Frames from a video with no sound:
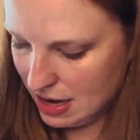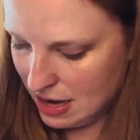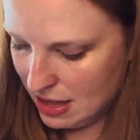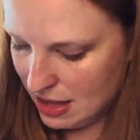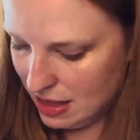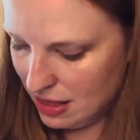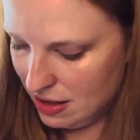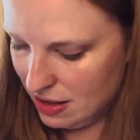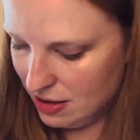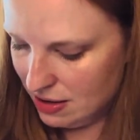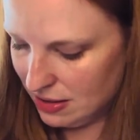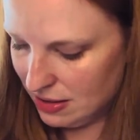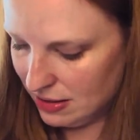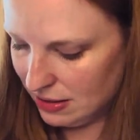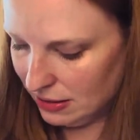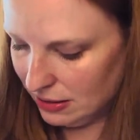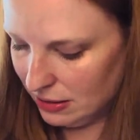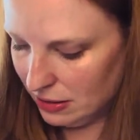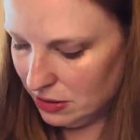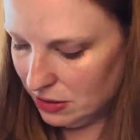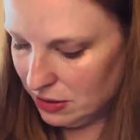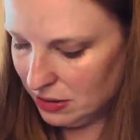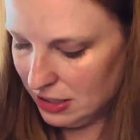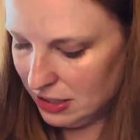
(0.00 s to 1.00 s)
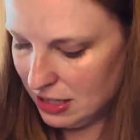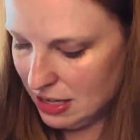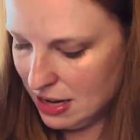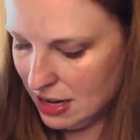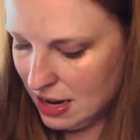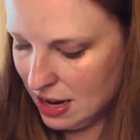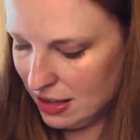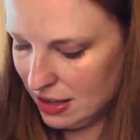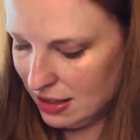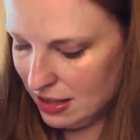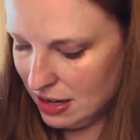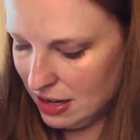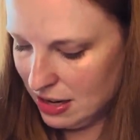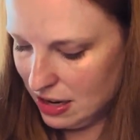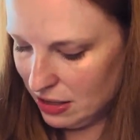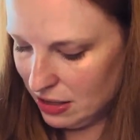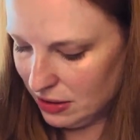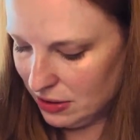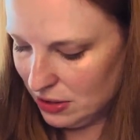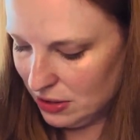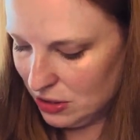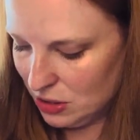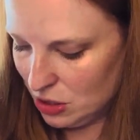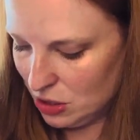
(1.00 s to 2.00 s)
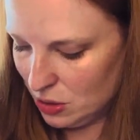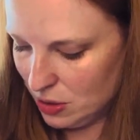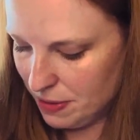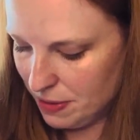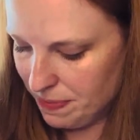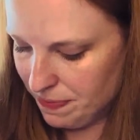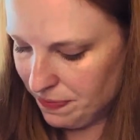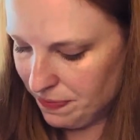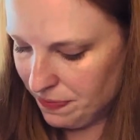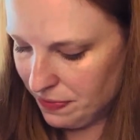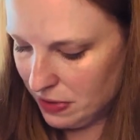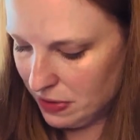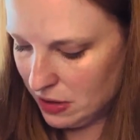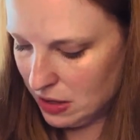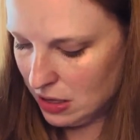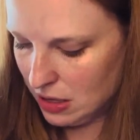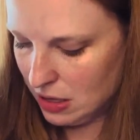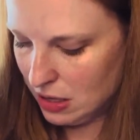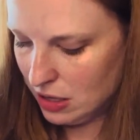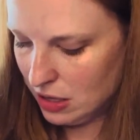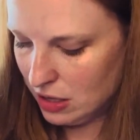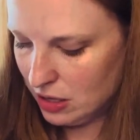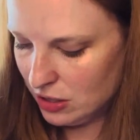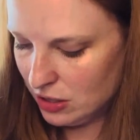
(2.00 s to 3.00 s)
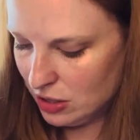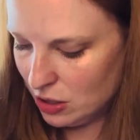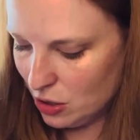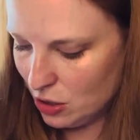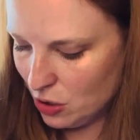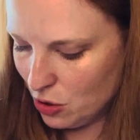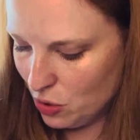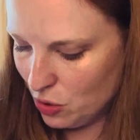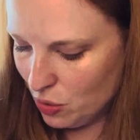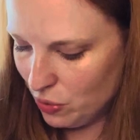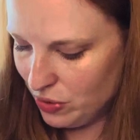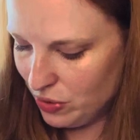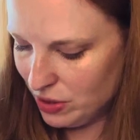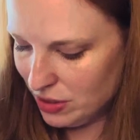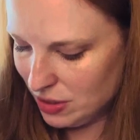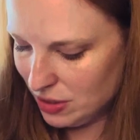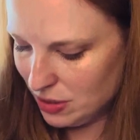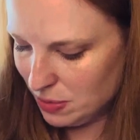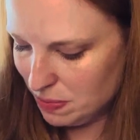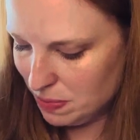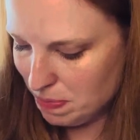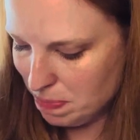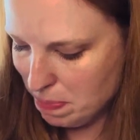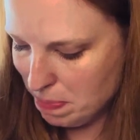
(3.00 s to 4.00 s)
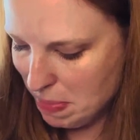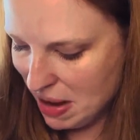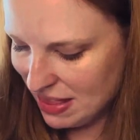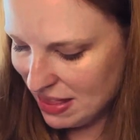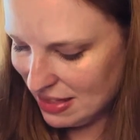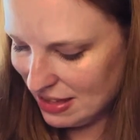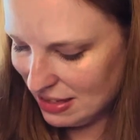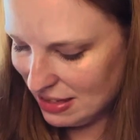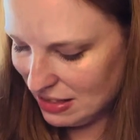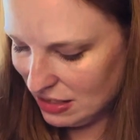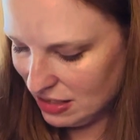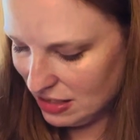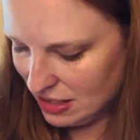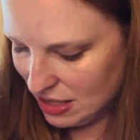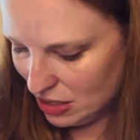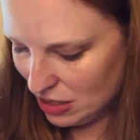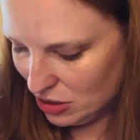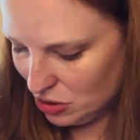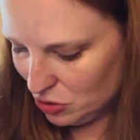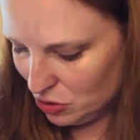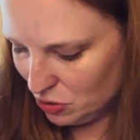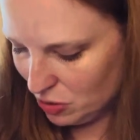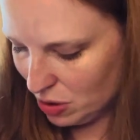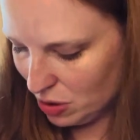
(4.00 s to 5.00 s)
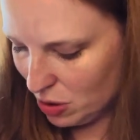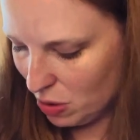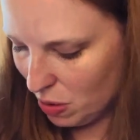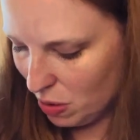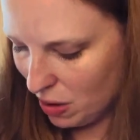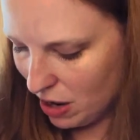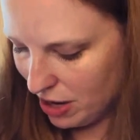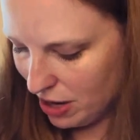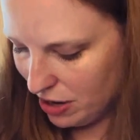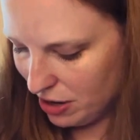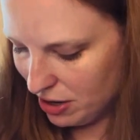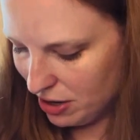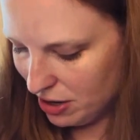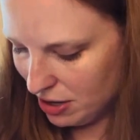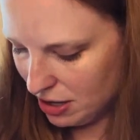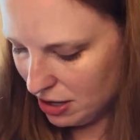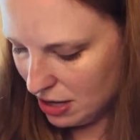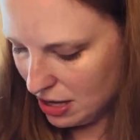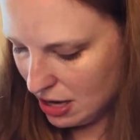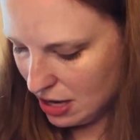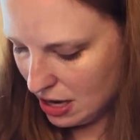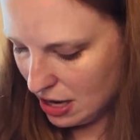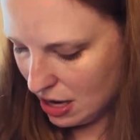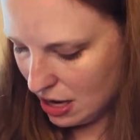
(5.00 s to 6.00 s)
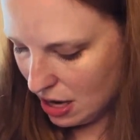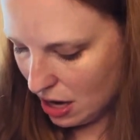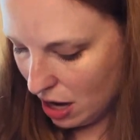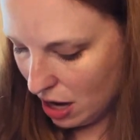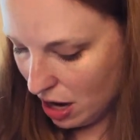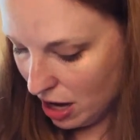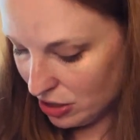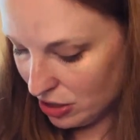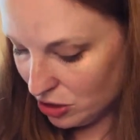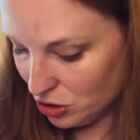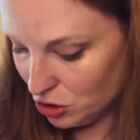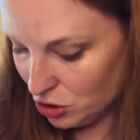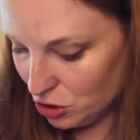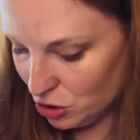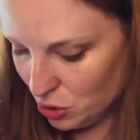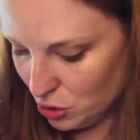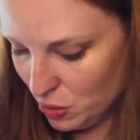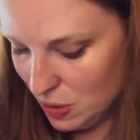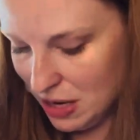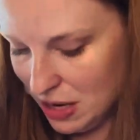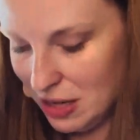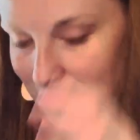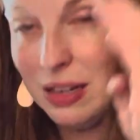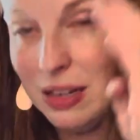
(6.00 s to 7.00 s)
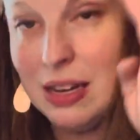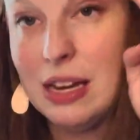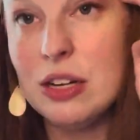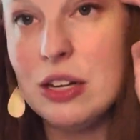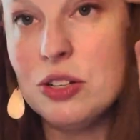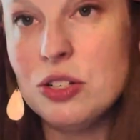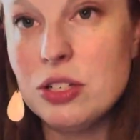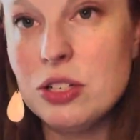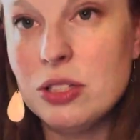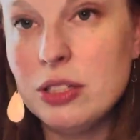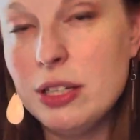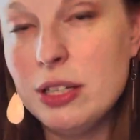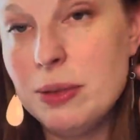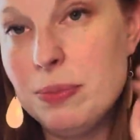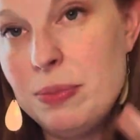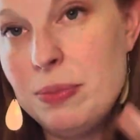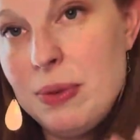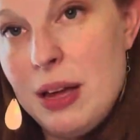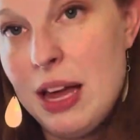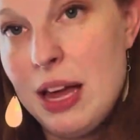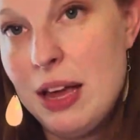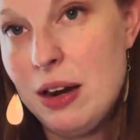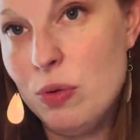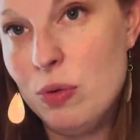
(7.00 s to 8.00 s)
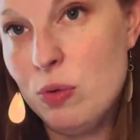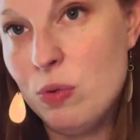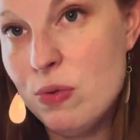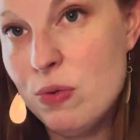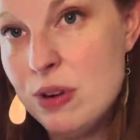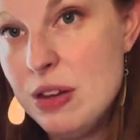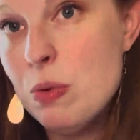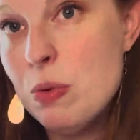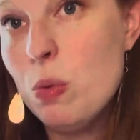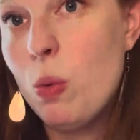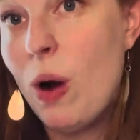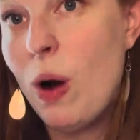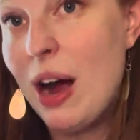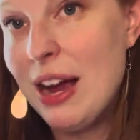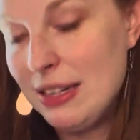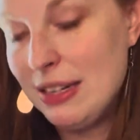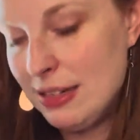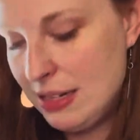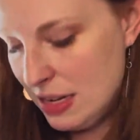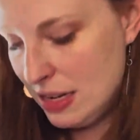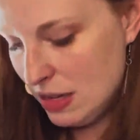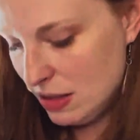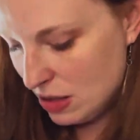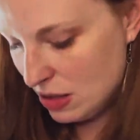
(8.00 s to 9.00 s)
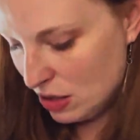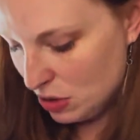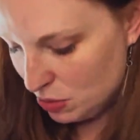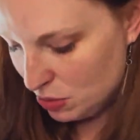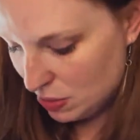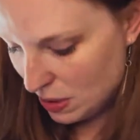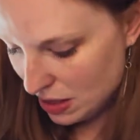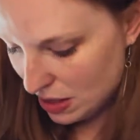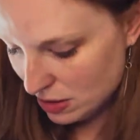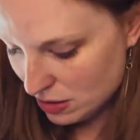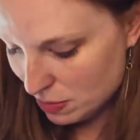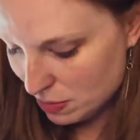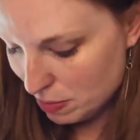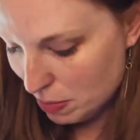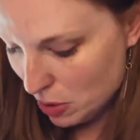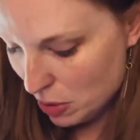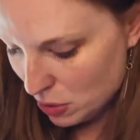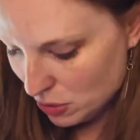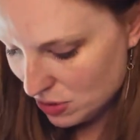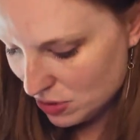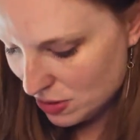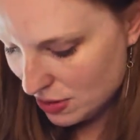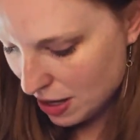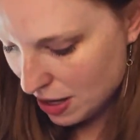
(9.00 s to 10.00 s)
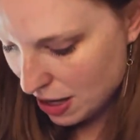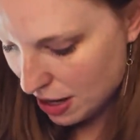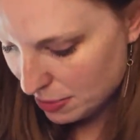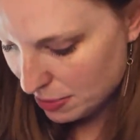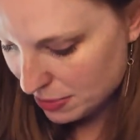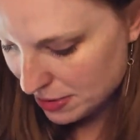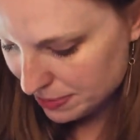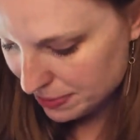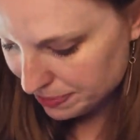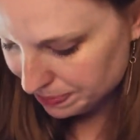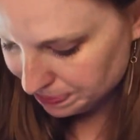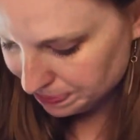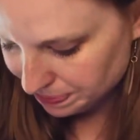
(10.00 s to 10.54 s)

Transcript: There's literally nothing else to it. So this method does require undoing each clip and rewinding the threads most times.